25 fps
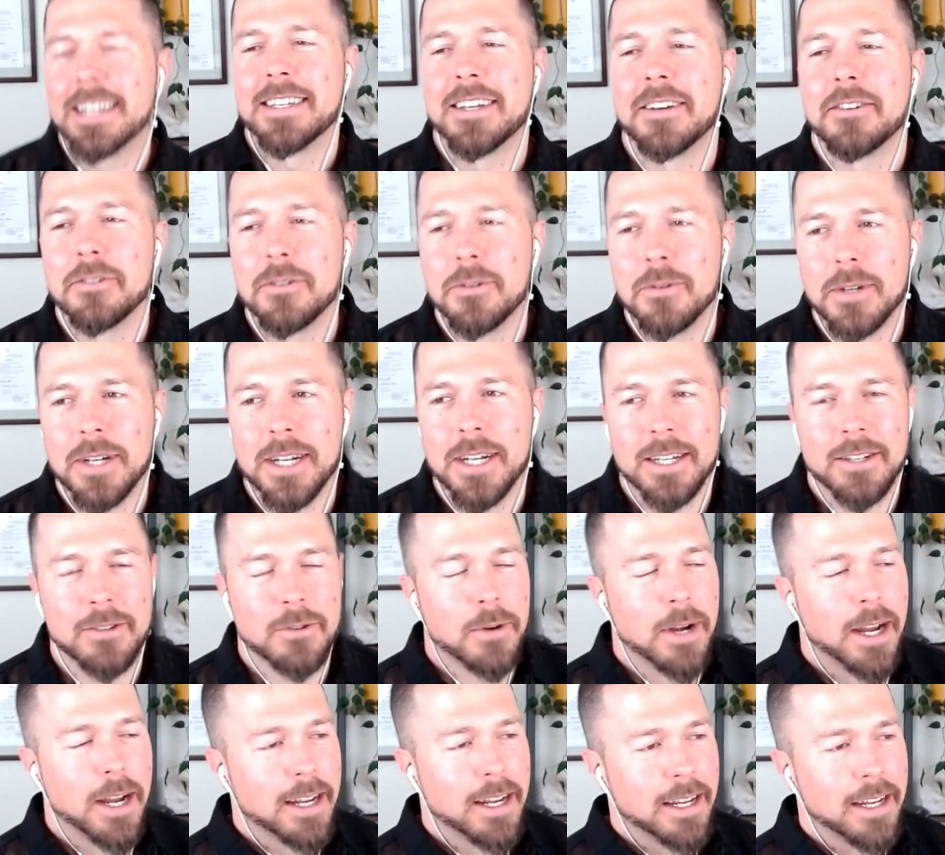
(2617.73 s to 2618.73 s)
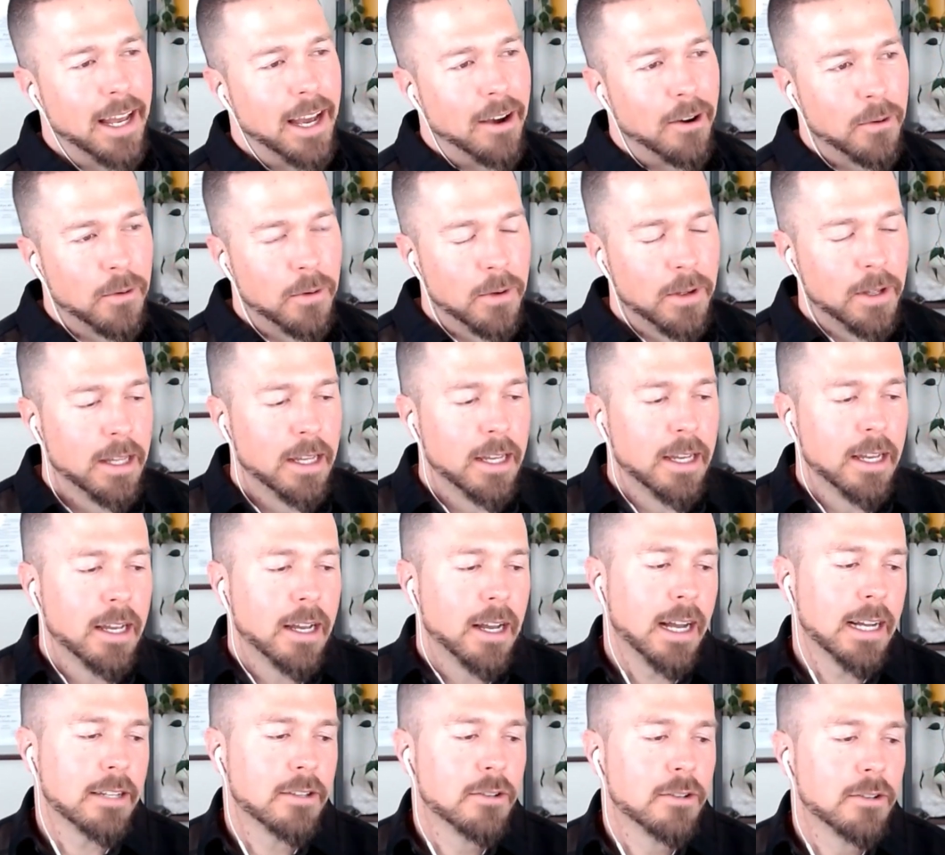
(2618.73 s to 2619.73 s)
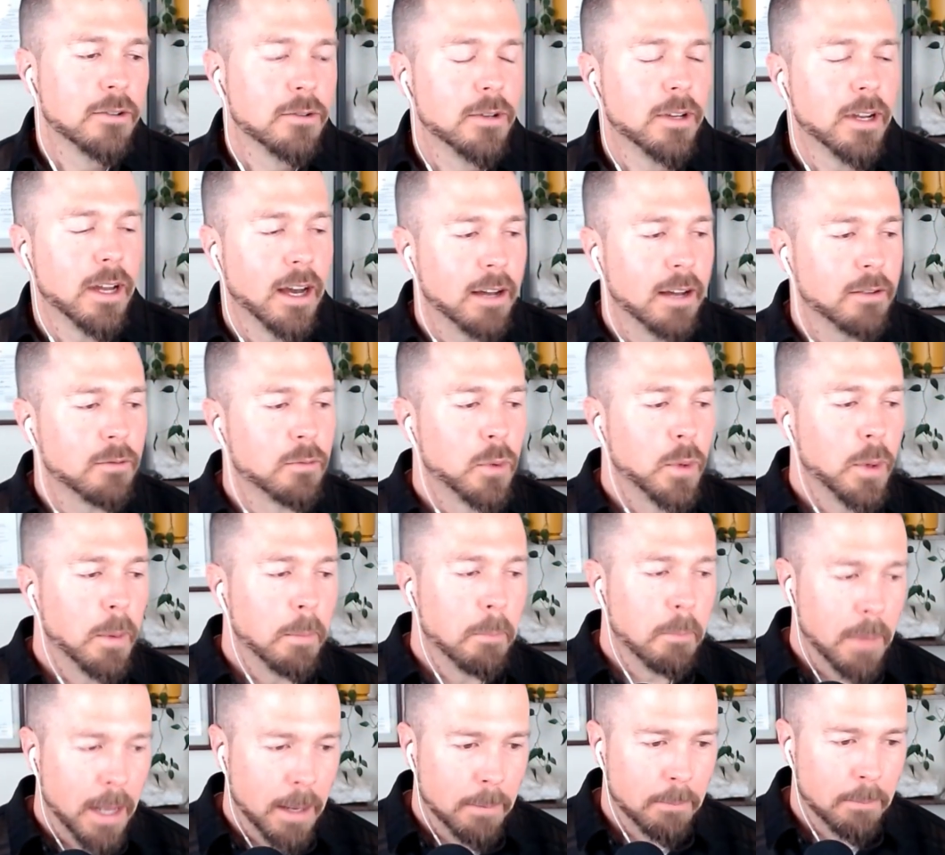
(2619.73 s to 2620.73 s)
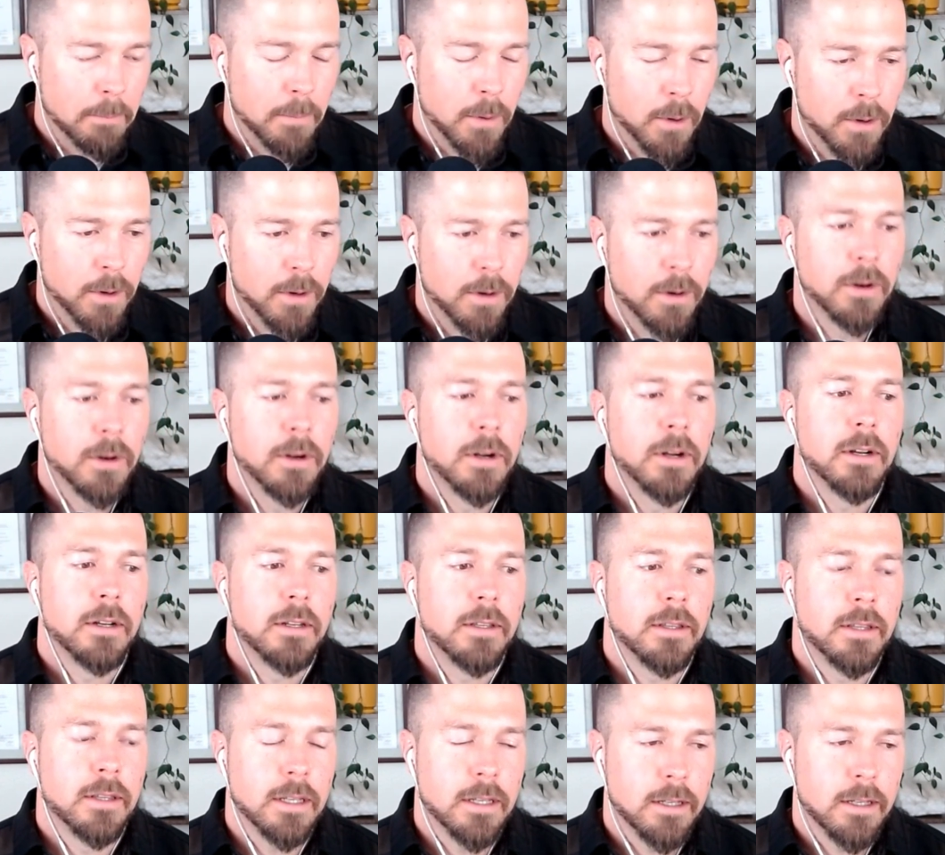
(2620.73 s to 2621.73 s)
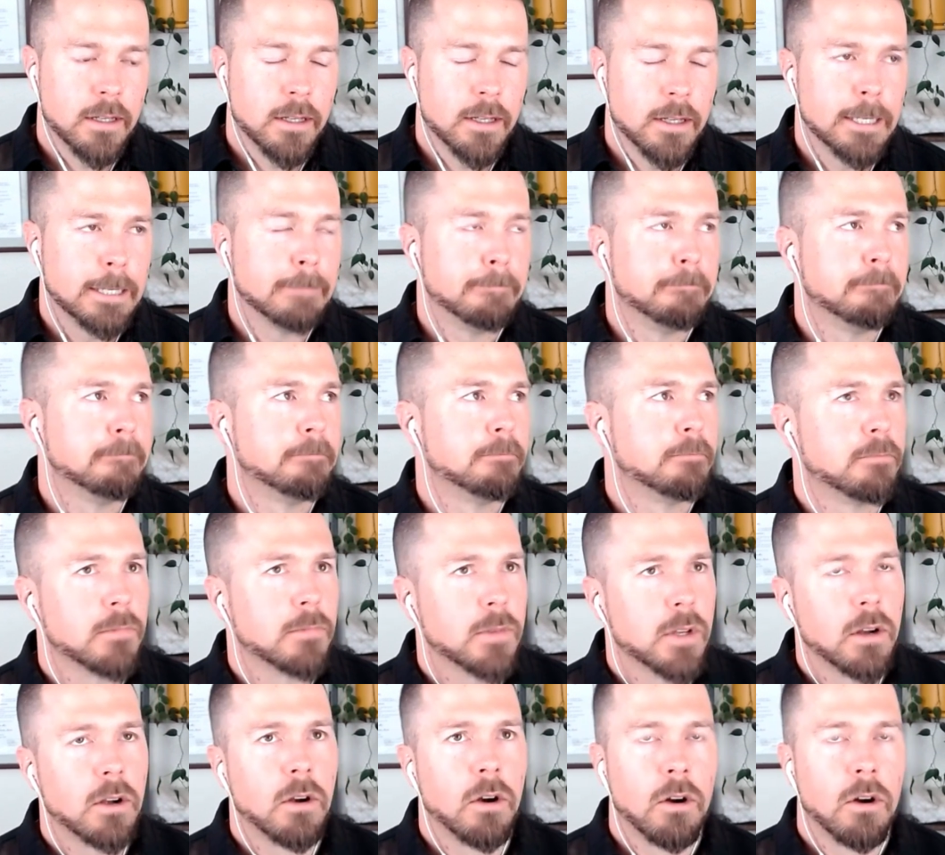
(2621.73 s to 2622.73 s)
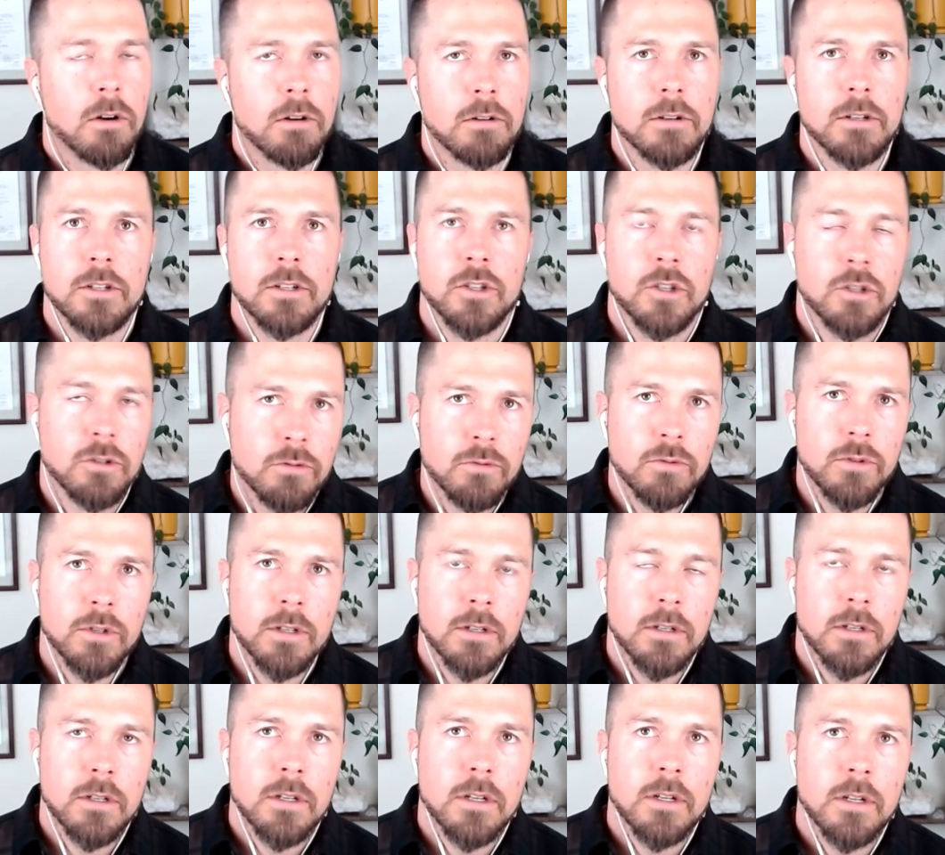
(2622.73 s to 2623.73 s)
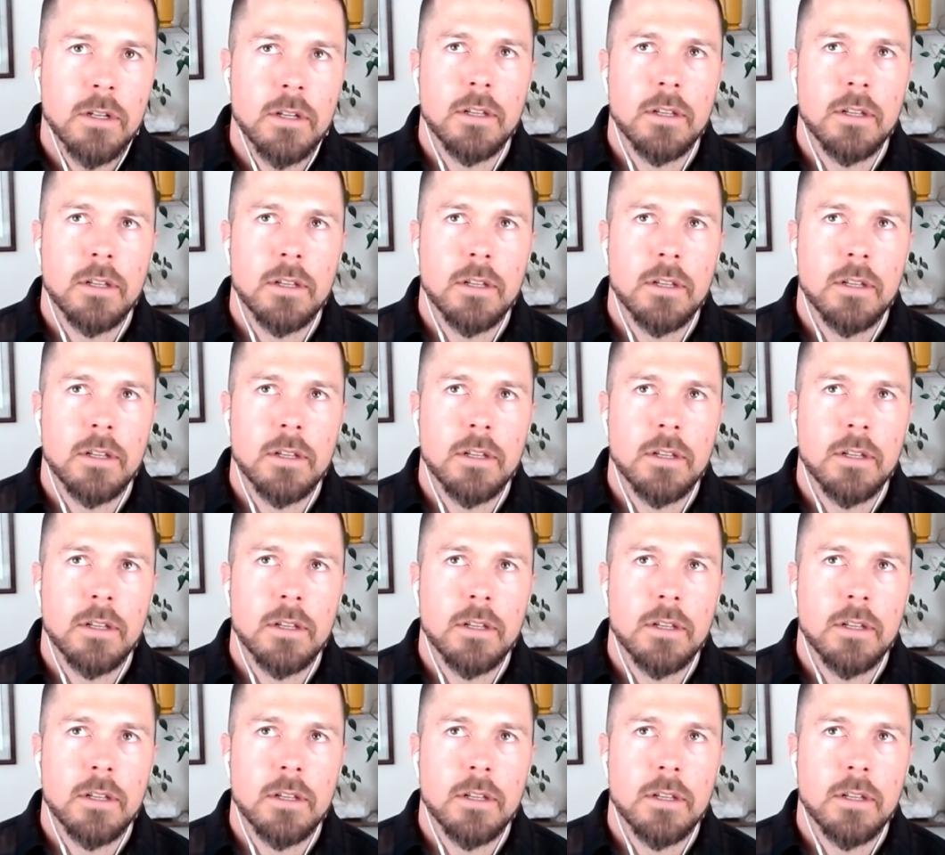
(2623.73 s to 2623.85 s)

I do not remember the cartoon that I watched,